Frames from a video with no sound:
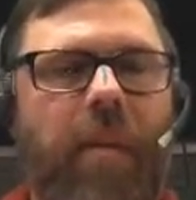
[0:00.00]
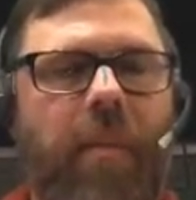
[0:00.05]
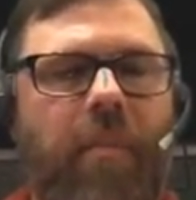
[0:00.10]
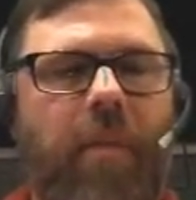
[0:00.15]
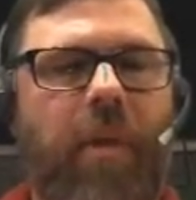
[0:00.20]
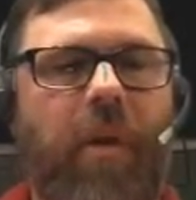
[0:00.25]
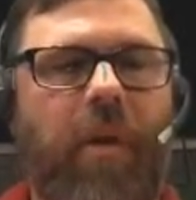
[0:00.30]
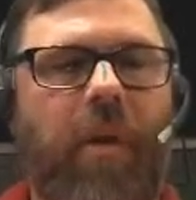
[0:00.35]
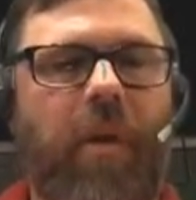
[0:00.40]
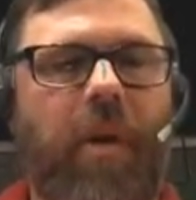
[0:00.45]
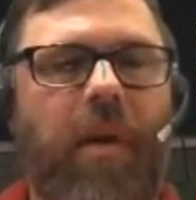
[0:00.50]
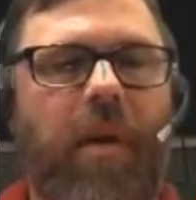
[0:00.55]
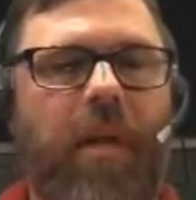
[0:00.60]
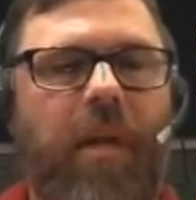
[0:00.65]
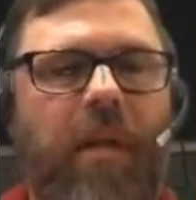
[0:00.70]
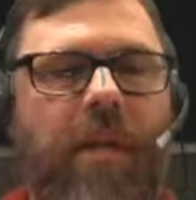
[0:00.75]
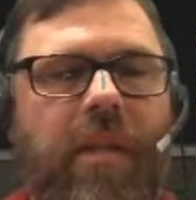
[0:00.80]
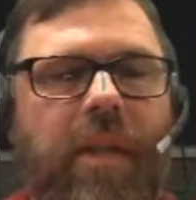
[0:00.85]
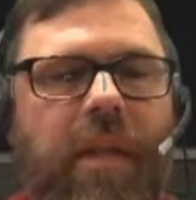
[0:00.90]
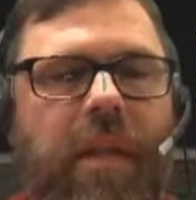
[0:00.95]
there
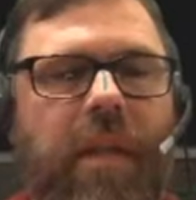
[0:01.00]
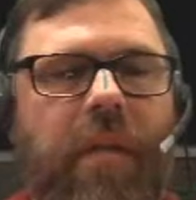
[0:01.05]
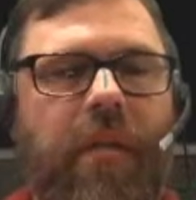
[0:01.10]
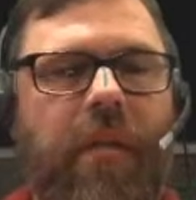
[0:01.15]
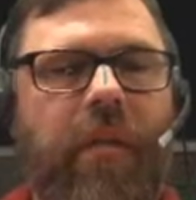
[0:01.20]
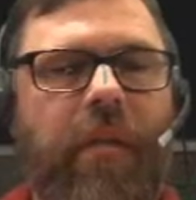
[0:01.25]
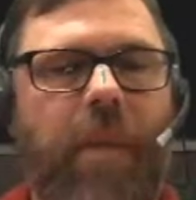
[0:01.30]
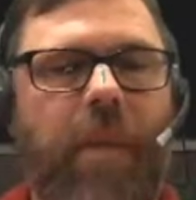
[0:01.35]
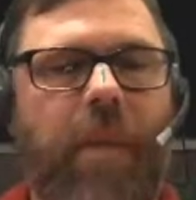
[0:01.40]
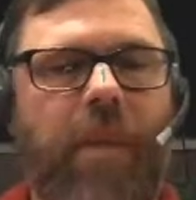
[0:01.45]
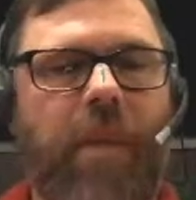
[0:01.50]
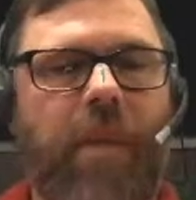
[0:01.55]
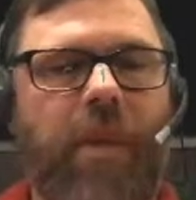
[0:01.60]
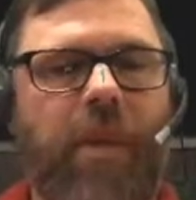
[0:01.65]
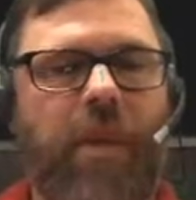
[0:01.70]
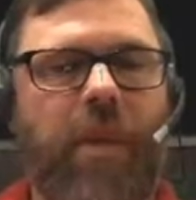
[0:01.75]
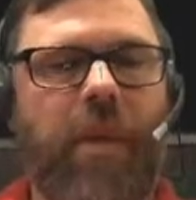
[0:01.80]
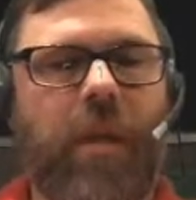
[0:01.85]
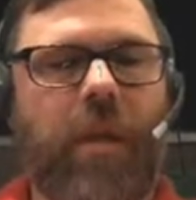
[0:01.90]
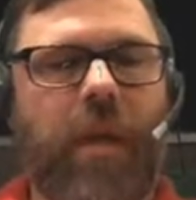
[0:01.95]
is an
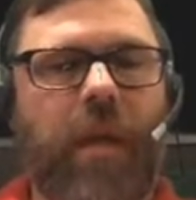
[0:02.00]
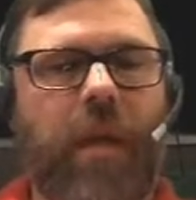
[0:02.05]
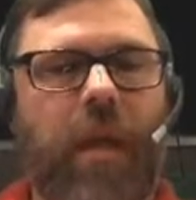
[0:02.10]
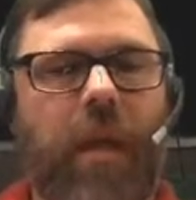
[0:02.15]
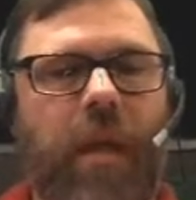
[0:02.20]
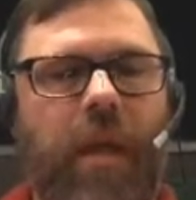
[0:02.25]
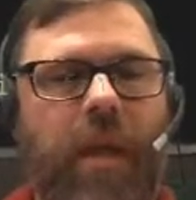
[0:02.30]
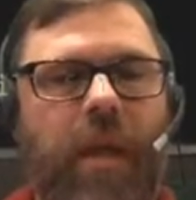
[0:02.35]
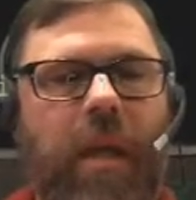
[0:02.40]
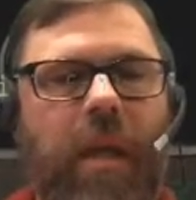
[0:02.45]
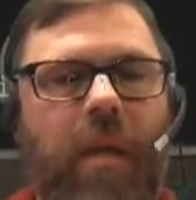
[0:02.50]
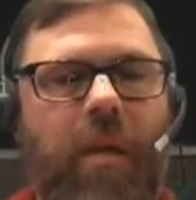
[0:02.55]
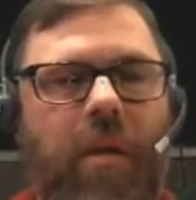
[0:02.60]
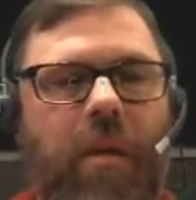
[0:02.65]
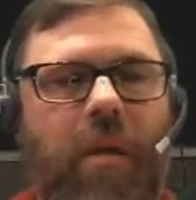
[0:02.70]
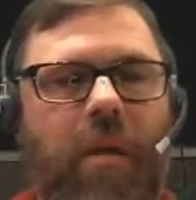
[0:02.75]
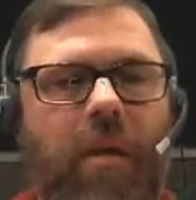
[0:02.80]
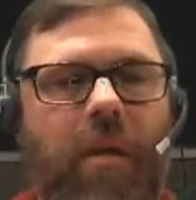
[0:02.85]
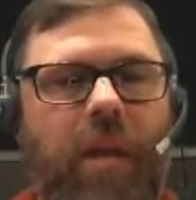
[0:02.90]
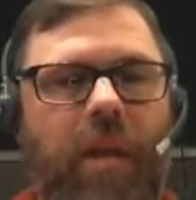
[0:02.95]
information
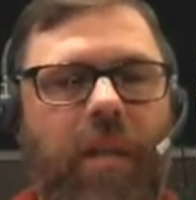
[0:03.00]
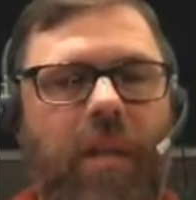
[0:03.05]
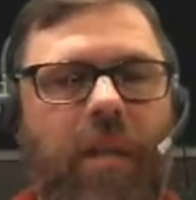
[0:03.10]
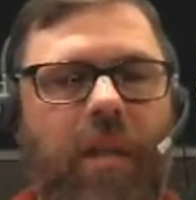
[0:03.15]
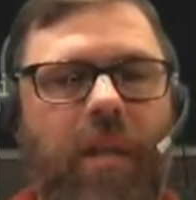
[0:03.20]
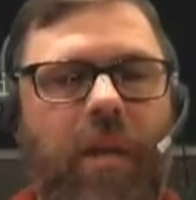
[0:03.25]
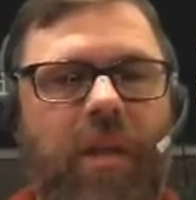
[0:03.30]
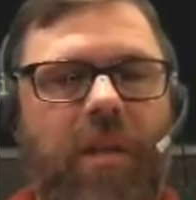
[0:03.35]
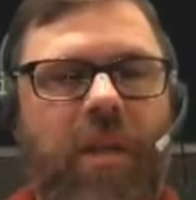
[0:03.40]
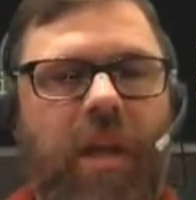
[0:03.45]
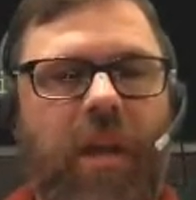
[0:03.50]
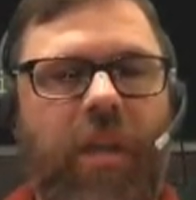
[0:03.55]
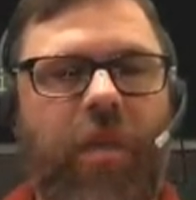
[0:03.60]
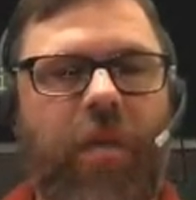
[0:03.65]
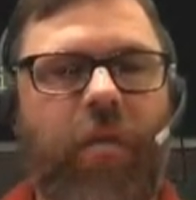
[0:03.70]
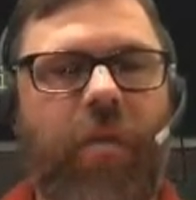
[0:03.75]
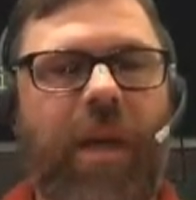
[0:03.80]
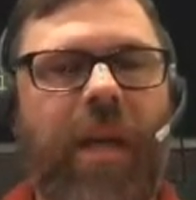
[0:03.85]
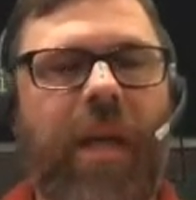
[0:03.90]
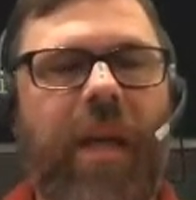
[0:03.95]
counter that starts at
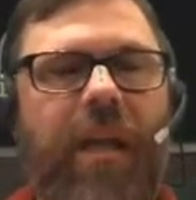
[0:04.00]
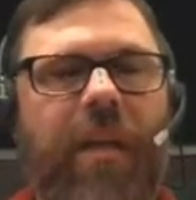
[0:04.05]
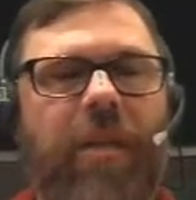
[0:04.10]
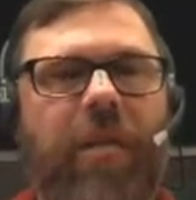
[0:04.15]
3.